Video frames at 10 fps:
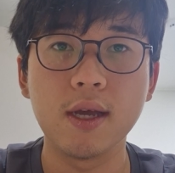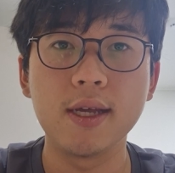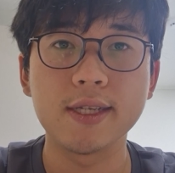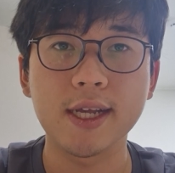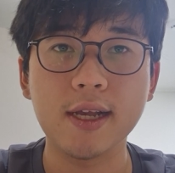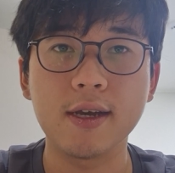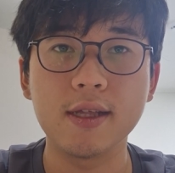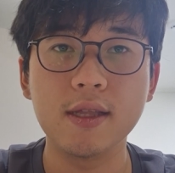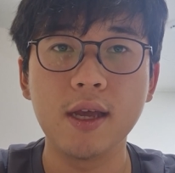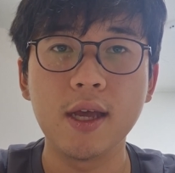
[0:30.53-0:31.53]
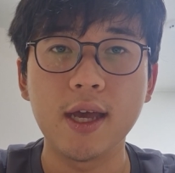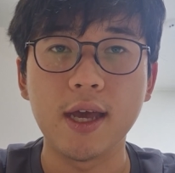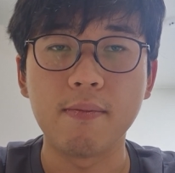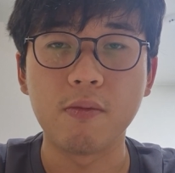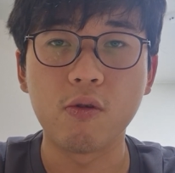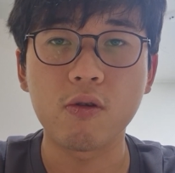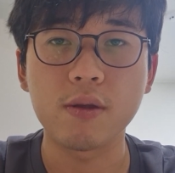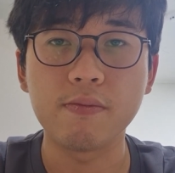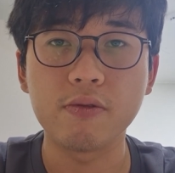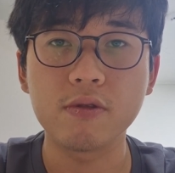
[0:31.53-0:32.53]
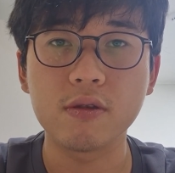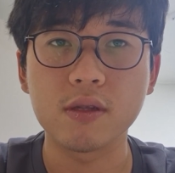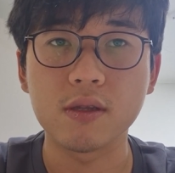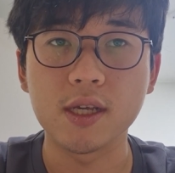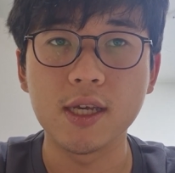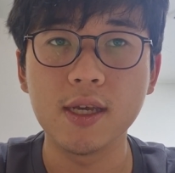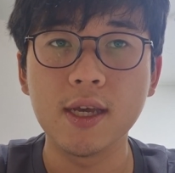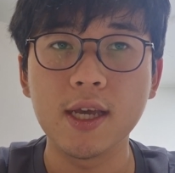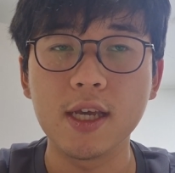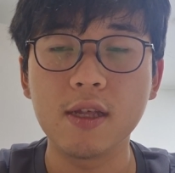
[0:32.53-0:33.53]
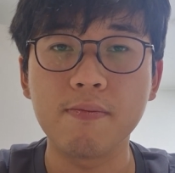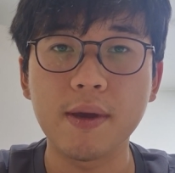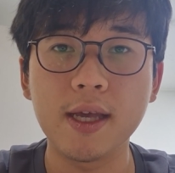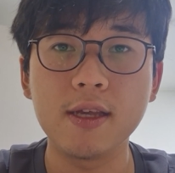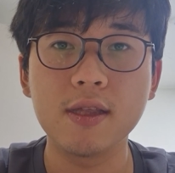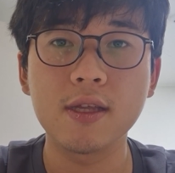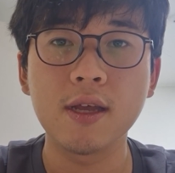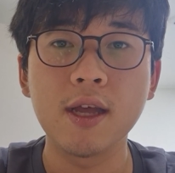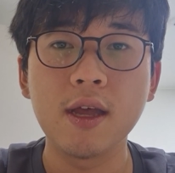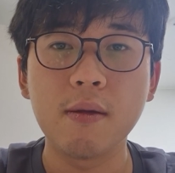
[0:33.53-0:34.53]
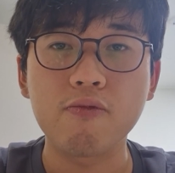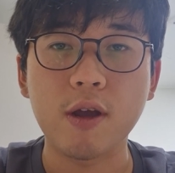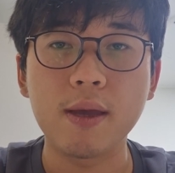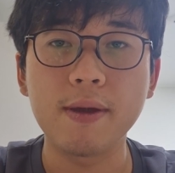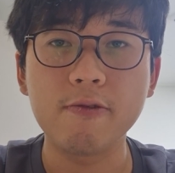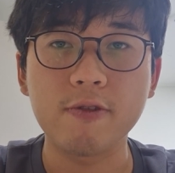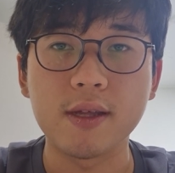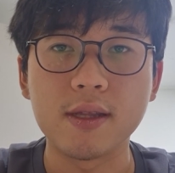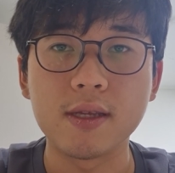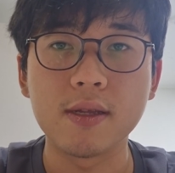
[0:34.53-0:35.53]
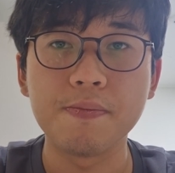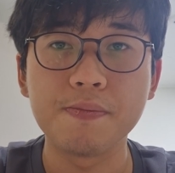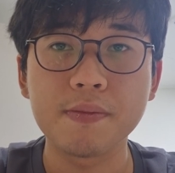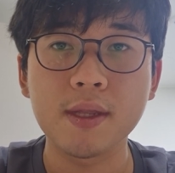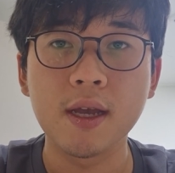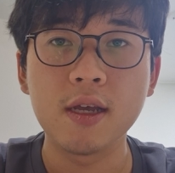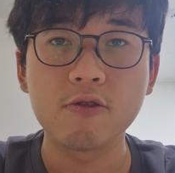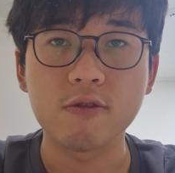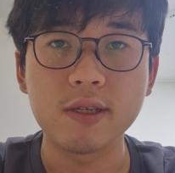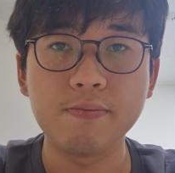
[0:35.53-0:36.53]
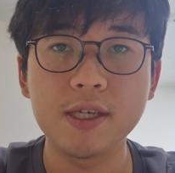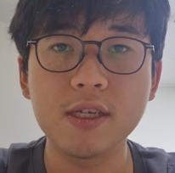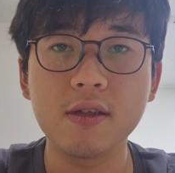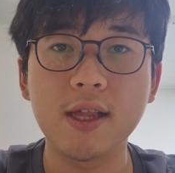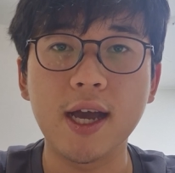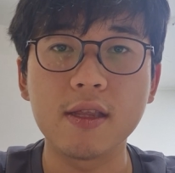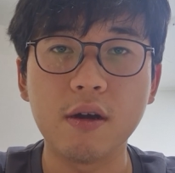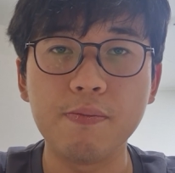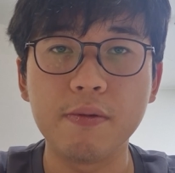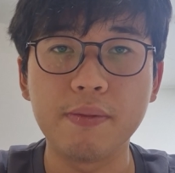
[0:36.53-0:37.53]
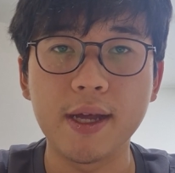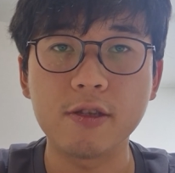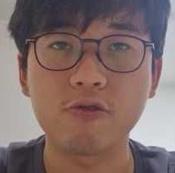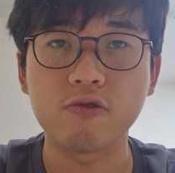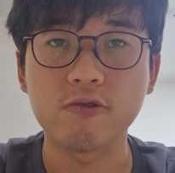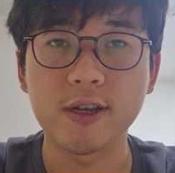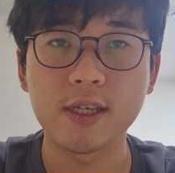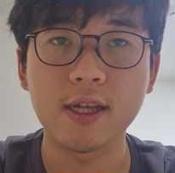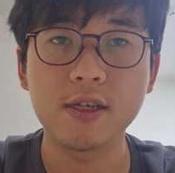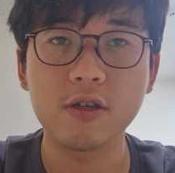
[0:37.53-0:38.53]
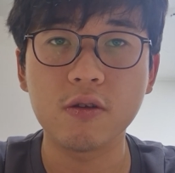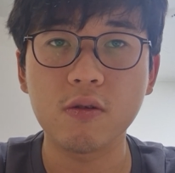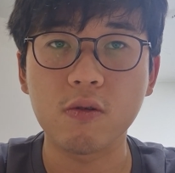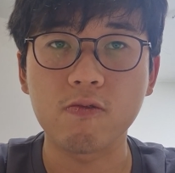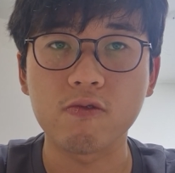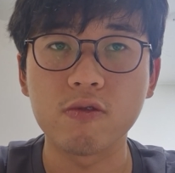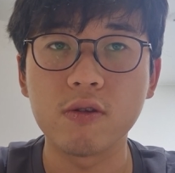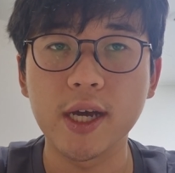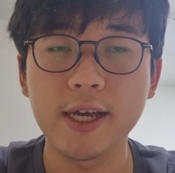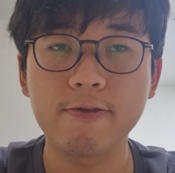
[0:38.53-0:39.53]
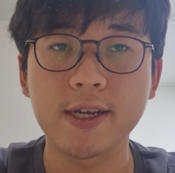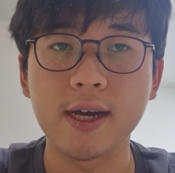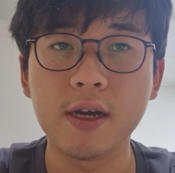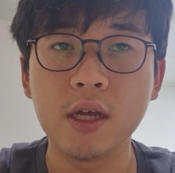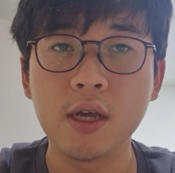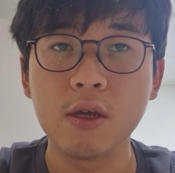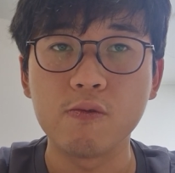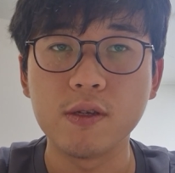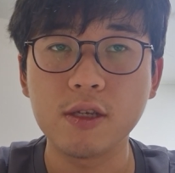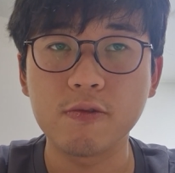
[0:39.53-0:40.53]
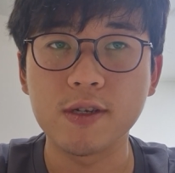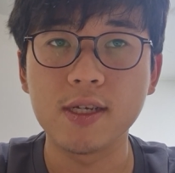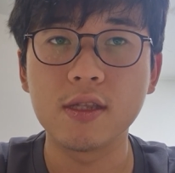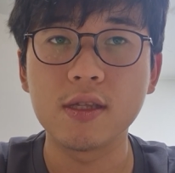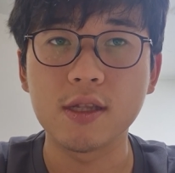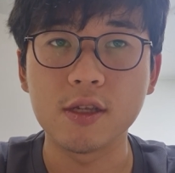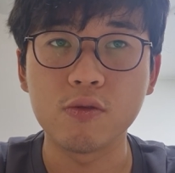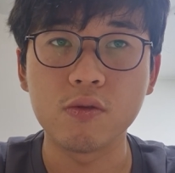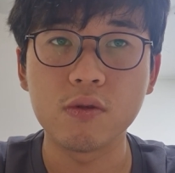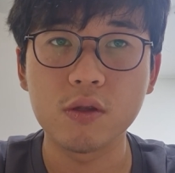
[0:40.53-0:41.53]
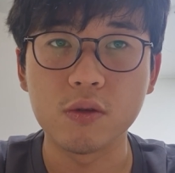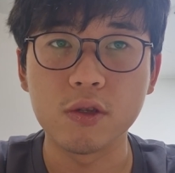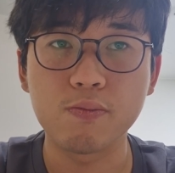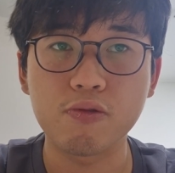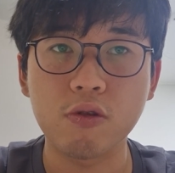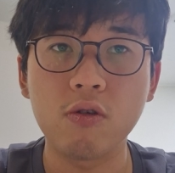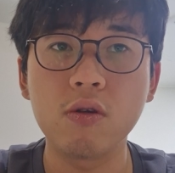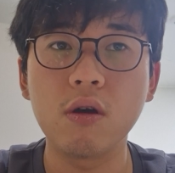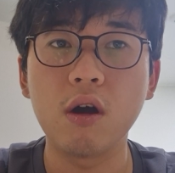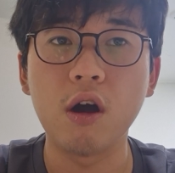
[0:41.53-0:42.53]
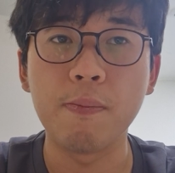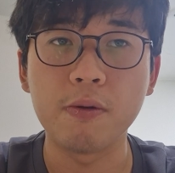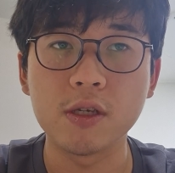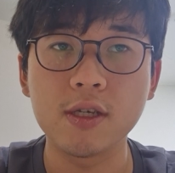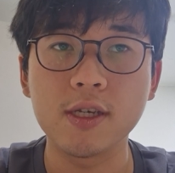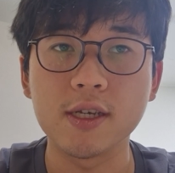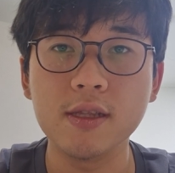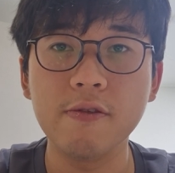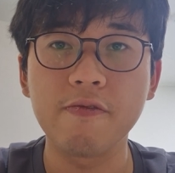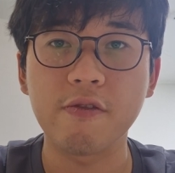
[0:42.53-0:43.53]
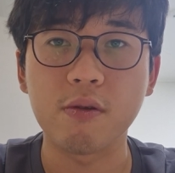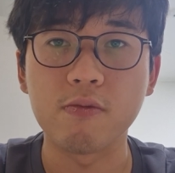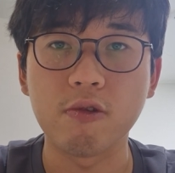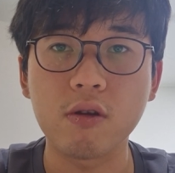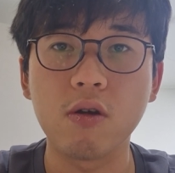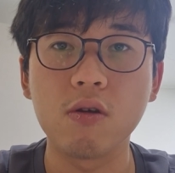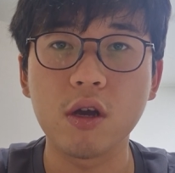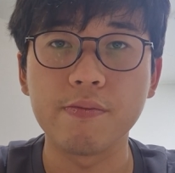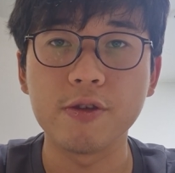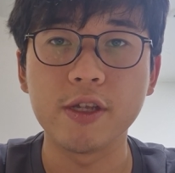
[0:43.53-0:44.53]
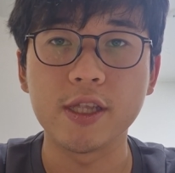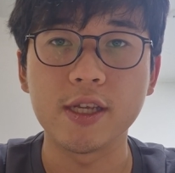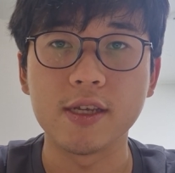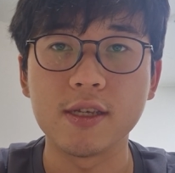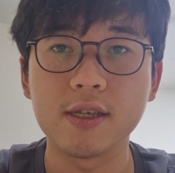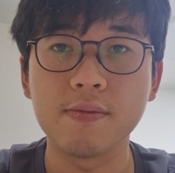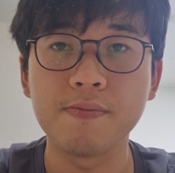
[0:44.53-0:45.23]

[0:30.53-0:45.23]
Second, and more importantly, it invades private rent. Transmission line often pass through residential or rural area, which lead due to strong opposition from local communities.